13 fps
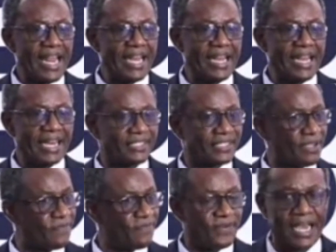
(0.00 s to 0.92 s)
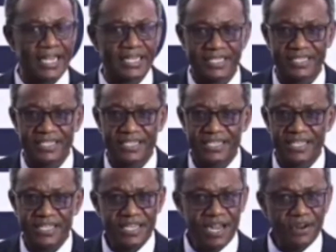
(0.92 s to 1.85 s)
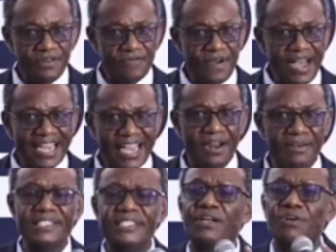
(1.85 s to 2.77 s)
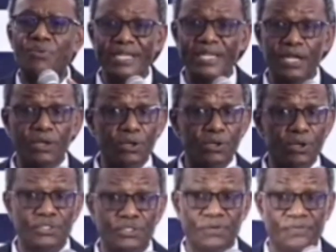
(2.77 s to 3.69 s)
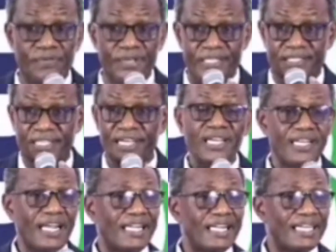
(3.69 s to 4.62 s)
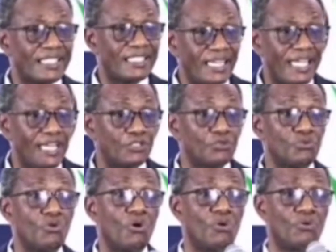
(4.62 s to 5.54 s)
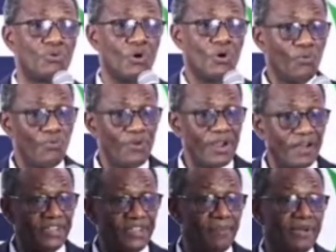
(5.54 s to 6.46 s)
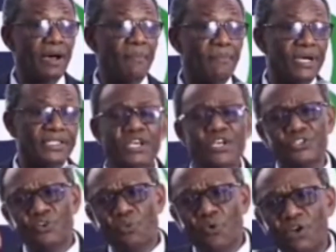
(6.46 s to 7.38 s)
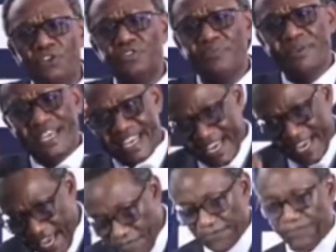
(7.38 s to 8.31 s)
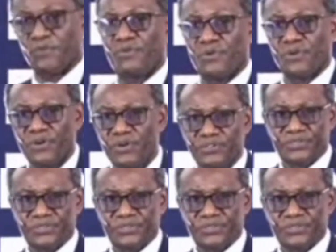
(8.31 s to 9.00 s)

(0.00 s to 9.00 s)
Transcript: there is a flood, the river carries along with a lot of things. Now the church has grown, we have them numbers, so we want to be careful so